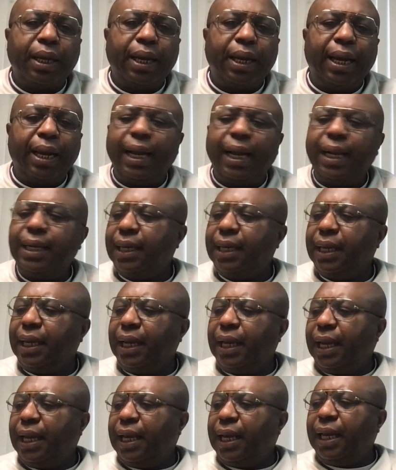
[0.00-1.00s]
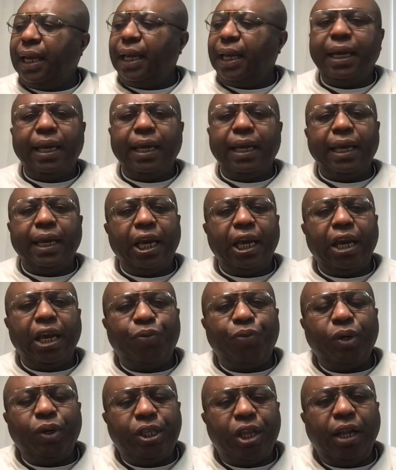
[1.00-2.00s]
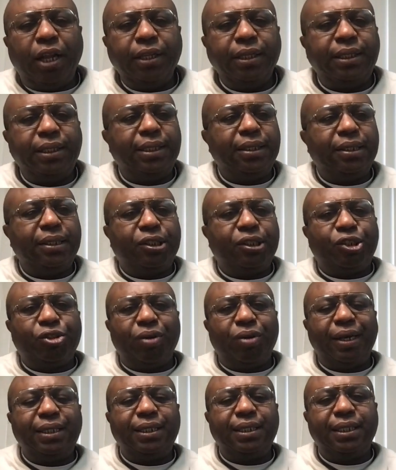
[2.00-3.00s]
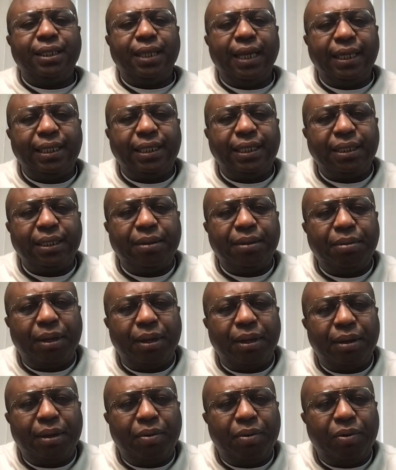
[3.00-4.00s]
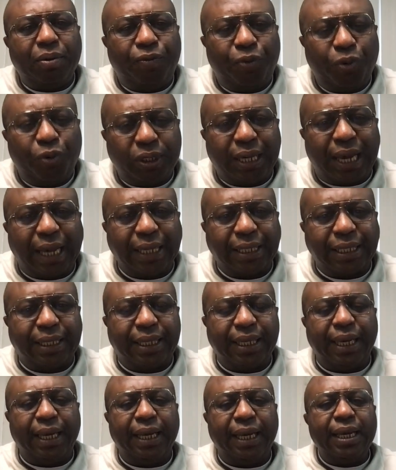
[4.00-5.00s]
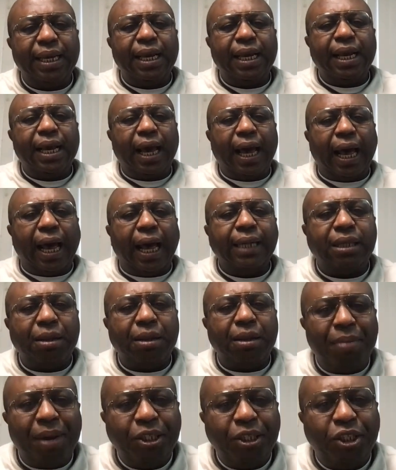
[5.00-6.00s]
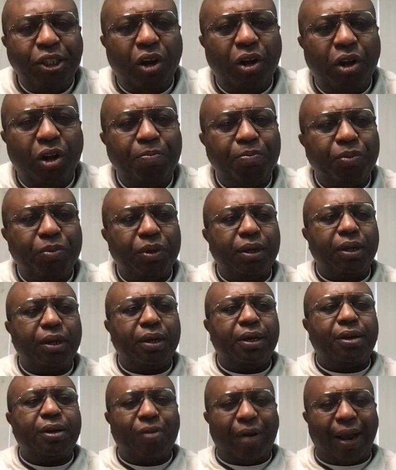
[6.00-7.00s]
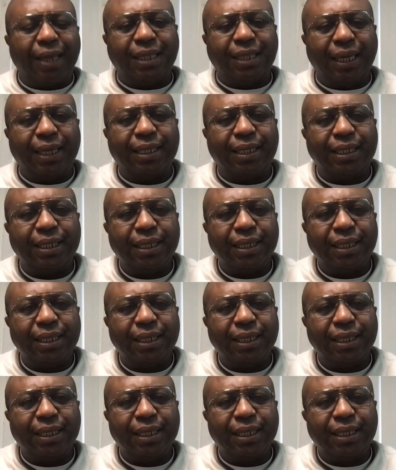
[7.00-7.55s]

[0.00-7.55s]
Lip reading: And if we don't treat this food scarcity as a major crisis,